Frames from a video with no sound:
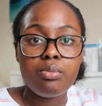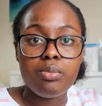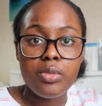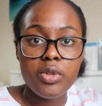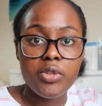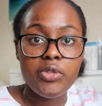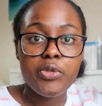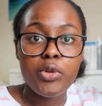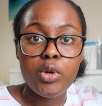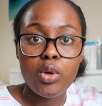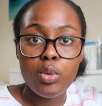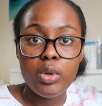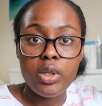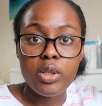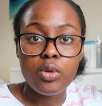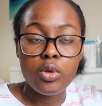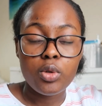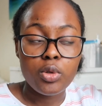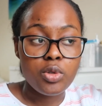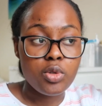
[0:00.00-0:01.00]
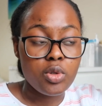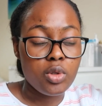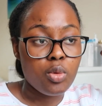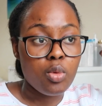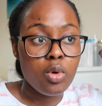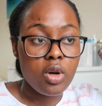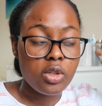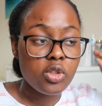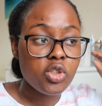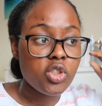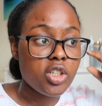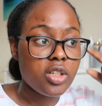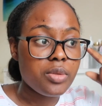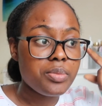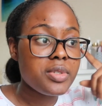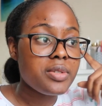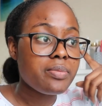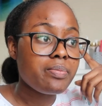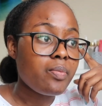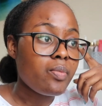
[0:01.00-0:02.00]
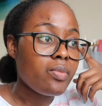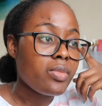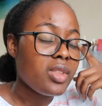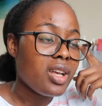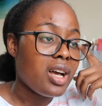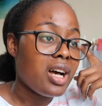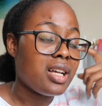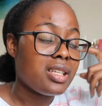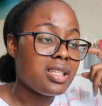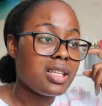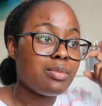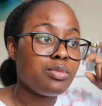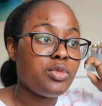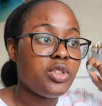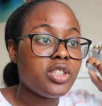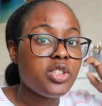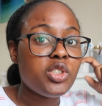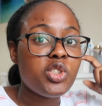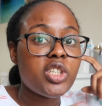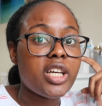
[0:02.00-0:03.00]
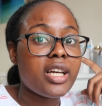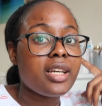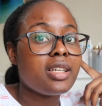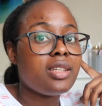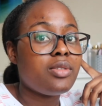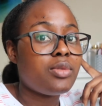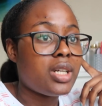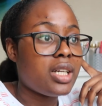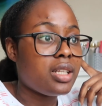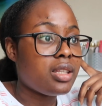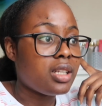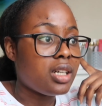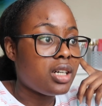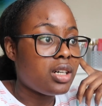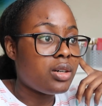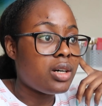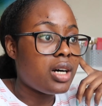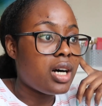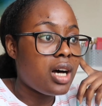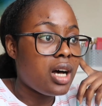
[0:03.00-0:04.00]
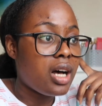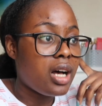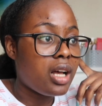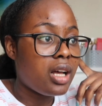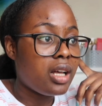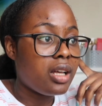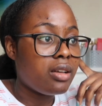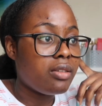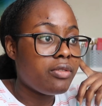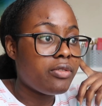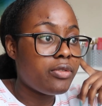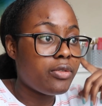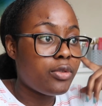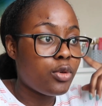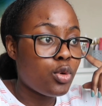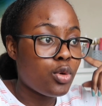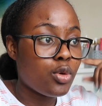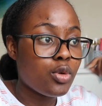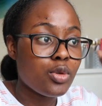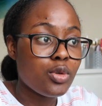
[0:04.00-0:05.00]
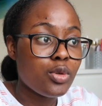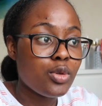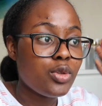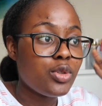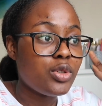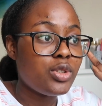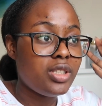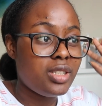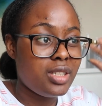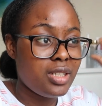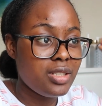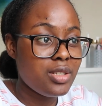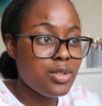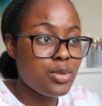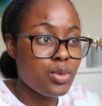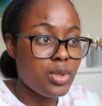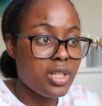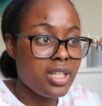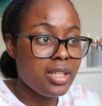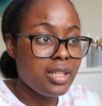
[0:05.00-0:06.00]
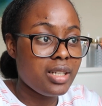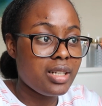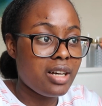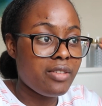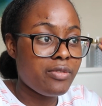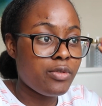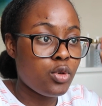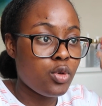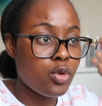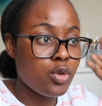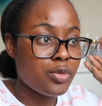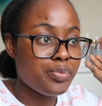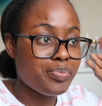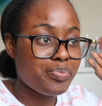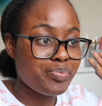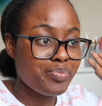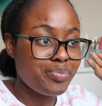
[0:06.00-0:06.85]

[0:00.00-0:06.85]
before we go to the workshops. As I'm just checking right now, for this week I've got